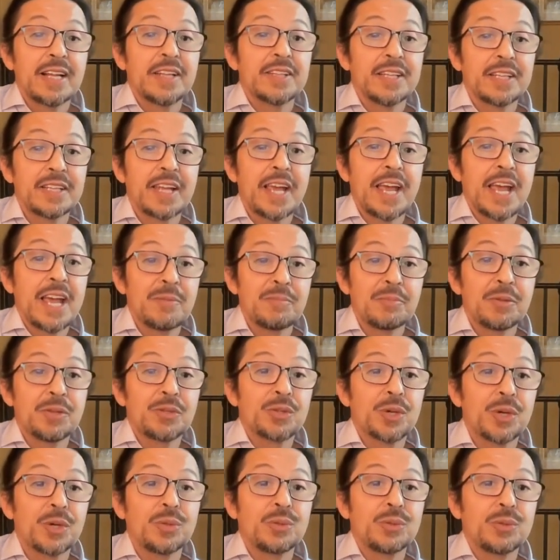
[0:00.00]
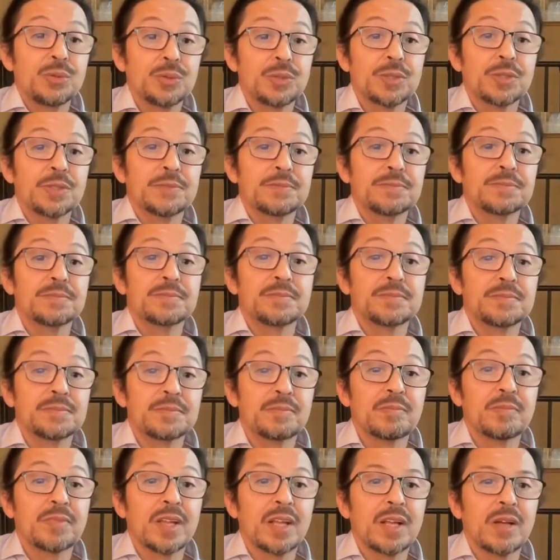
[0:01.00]
that can't be told.
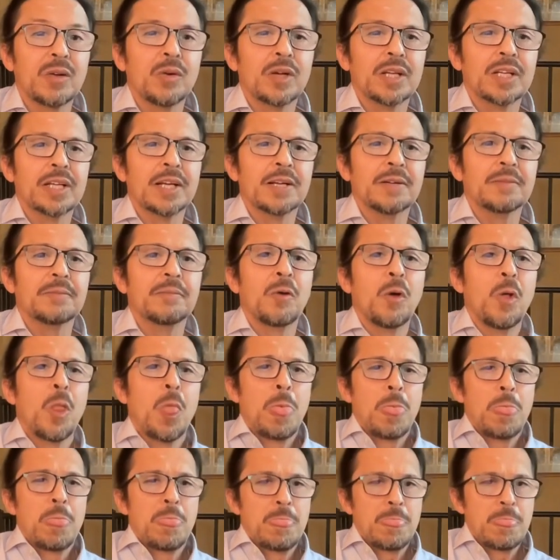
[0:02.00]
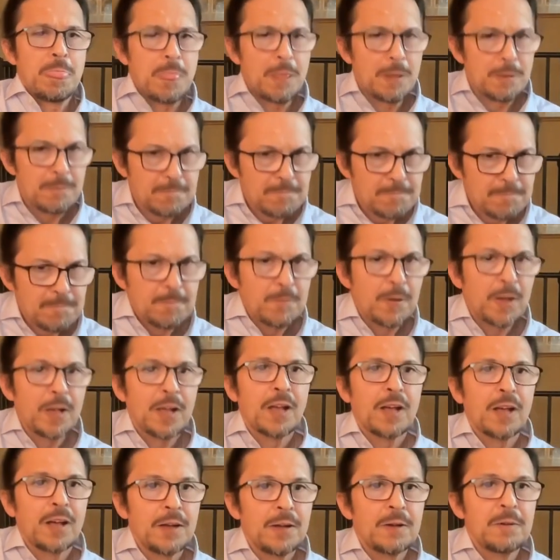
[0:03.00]
Okay.
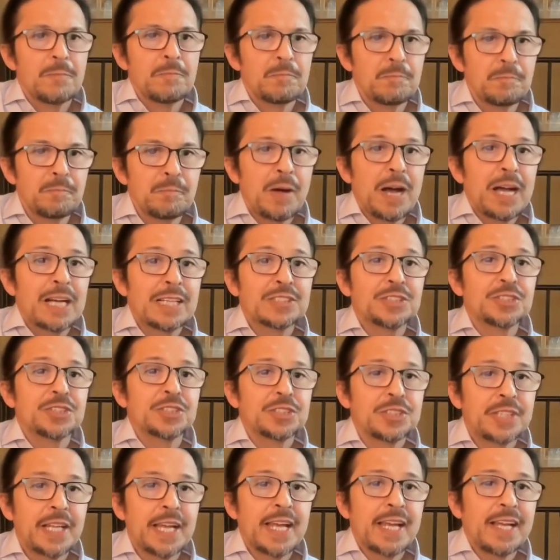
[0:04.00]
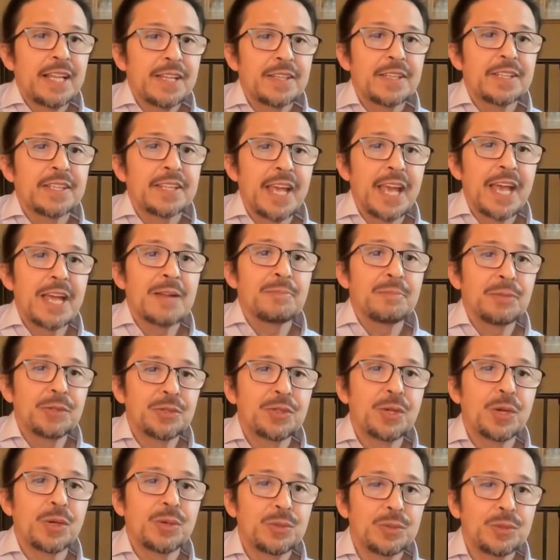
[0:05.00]
Mine's a tale that can't be
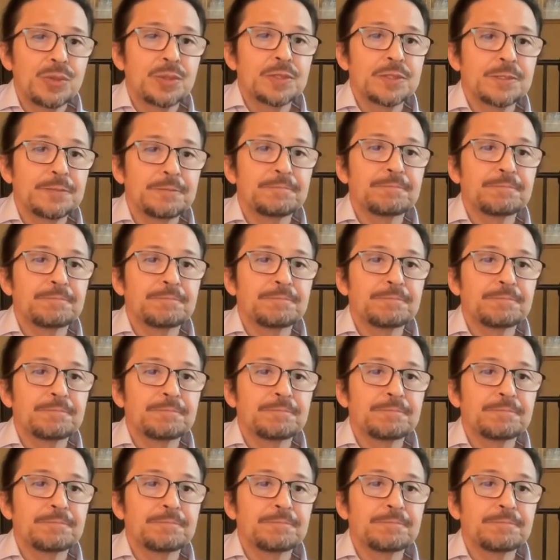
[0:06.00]
told.